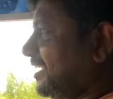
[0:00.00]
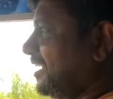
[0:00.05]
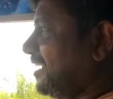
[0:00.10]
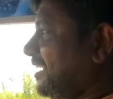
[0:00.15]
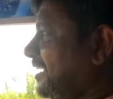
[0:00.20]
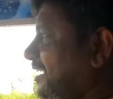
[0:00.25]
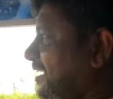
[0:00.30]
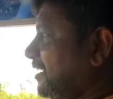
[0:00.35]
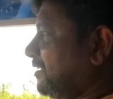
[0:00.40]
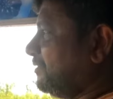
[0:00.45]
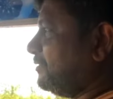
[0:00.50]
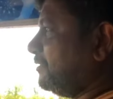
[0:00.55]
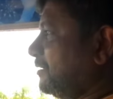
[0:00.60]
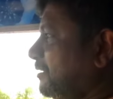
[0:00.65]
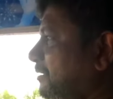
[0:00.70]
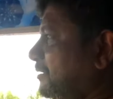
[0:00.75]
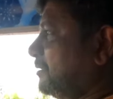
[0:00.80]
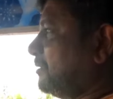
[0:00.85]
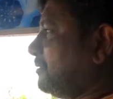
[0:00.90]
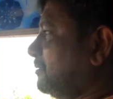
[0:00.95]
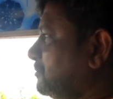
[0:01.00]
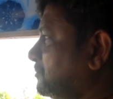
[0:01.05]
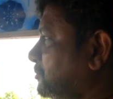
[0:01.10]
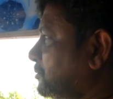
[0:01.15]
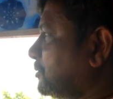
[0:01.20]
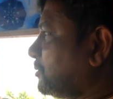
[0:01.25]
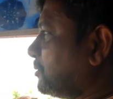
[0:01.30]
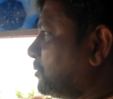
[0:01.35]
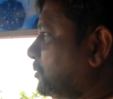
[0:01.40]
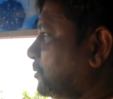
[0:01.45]
Yeah, I will
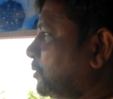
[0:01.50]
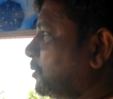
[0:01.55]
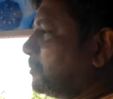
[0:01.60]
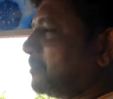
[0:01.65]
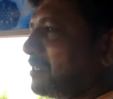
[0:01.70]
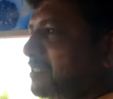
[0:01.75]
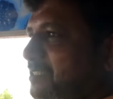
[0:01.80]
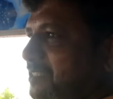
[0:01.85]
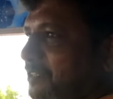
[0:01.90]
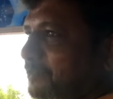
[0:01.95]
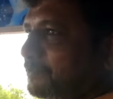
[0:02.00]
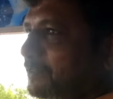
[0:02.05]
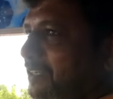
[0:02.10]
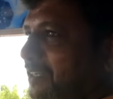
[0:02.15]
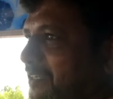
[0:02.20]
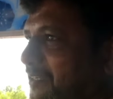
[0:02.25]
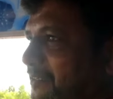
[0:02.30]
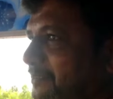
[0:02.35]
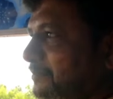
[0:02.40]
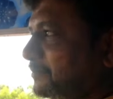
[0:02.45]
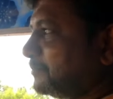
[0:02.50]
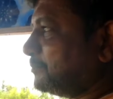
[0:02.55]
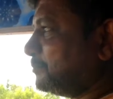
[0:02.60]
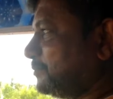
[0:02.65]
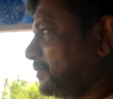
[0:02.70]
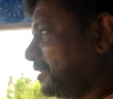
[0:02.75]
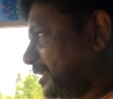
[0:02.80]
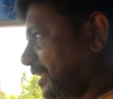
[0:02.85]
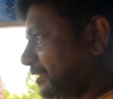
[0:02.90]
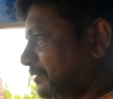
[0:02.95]
too much suffer in
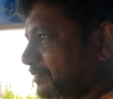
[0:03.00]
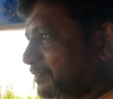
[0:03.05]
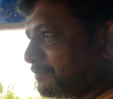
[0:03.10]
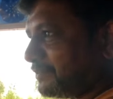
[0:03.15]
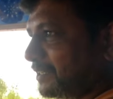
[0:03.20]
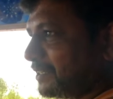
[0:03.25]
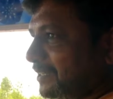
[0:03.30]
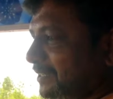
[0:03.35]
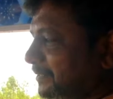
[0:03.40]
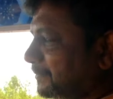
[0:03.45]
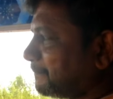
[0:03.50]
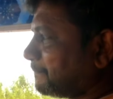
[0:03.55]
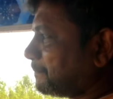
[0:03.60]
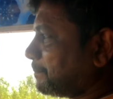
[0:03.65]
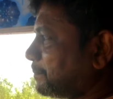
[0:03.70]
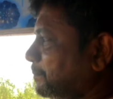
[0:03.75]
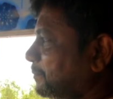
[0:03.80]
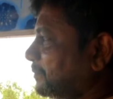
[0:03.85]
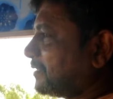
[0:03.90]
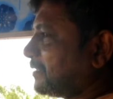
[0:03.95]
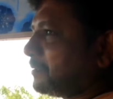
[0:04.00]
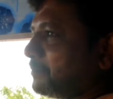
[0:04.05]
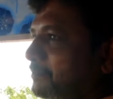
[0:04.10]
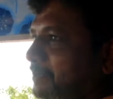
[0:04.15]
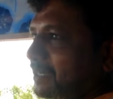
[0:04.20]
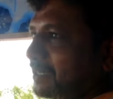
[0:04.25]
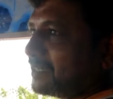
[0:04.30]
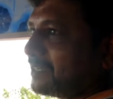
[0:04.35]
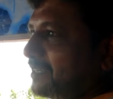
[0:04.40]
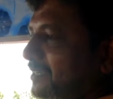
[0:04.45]
driving field.
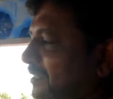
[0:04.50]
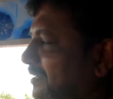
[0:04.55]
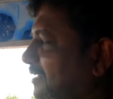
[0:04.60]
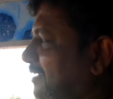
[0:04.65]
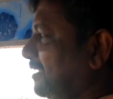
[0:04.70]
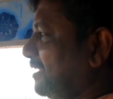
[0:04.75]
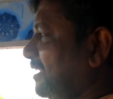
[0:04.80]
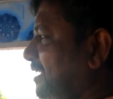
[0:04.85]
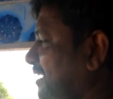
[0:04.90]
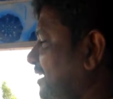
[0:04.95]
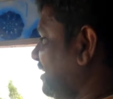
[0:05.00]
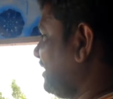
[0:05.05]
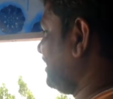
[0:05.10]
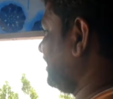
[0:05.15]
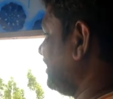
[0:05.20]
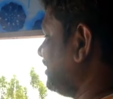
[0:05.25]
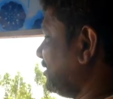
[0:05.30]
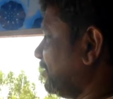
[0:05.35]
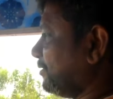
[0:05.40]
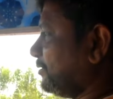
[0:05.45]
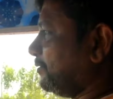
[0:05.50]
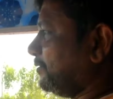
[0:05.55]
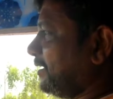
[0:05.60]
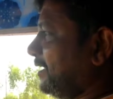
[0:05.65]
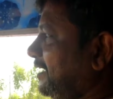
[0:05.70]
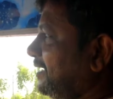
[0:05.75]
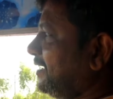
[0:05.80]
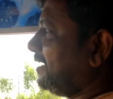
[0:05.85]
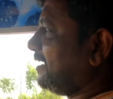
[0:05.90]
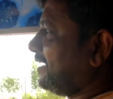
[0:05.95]
But
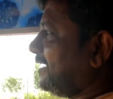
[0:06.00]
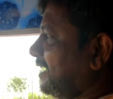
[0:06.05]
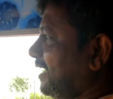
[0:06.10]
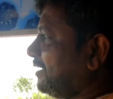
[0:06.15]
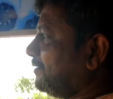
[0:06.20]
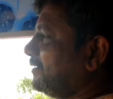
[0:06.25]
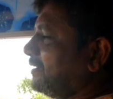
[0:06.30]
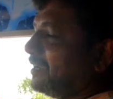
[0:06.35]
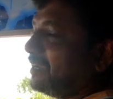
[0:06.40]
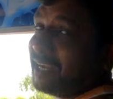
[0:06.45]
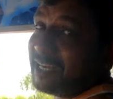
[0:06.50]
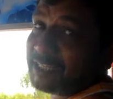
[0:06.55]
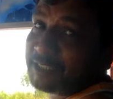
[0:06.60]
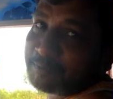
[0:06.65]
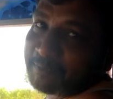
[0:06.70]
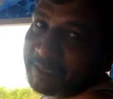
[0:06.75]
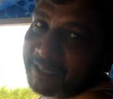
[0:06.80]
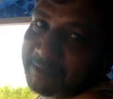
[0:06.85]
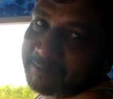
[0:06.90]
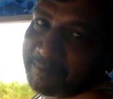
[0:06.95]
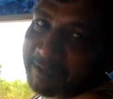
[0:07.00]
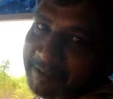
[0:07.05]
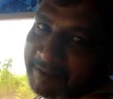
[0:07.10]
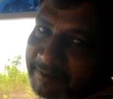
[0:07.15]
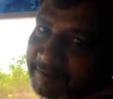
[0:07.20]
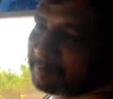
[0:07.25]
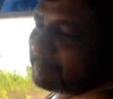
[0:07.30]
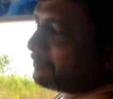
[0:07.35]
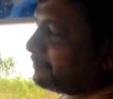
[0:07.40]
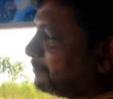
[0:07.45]
why I will not spend my
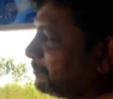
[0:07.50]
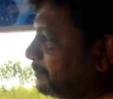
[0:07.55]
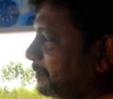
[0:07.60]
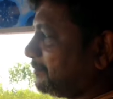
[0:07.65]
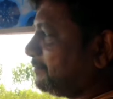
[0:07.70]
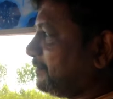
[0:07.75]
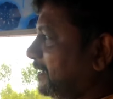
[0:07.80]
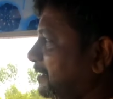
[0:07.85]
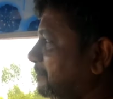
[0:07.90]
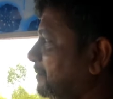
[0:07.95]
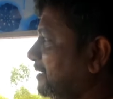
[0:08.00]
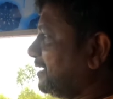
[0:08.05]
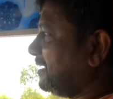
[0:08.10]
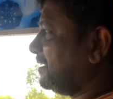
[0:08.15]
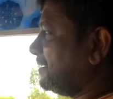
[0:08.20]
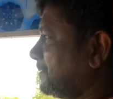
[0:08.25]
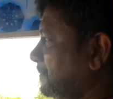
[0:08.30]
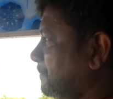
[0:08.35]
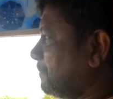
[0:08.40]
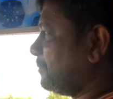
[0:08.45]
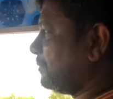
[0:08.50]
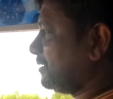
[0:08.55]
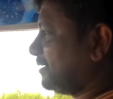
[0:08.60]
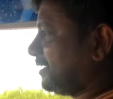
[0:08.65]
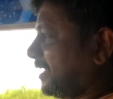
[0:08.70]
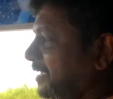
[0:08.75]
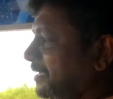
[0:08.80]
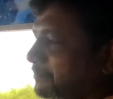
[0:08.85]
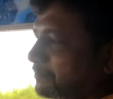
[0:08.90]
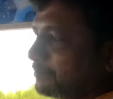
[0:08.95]
family
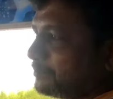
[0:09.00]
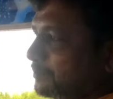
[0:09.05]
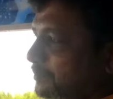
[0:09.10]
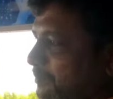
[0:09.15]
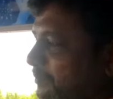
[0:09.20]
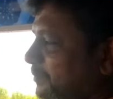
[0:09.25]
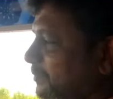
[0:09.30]
time? Oh.